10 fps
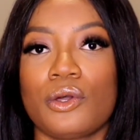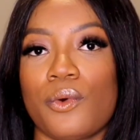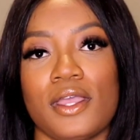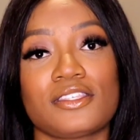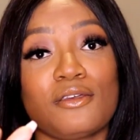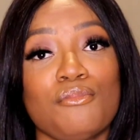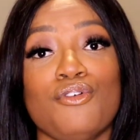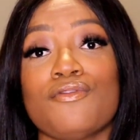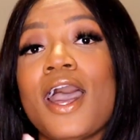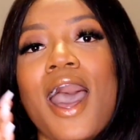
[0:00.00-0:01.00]
going to
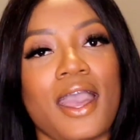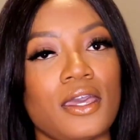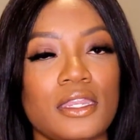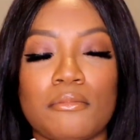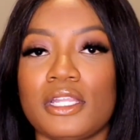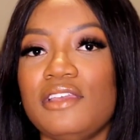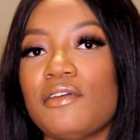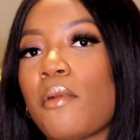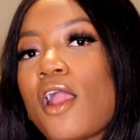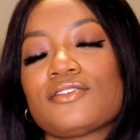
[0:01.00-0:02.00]
move. I couldn't
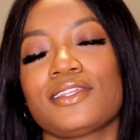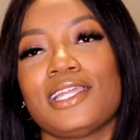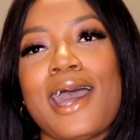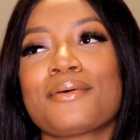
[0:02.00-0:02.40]
believe it personally.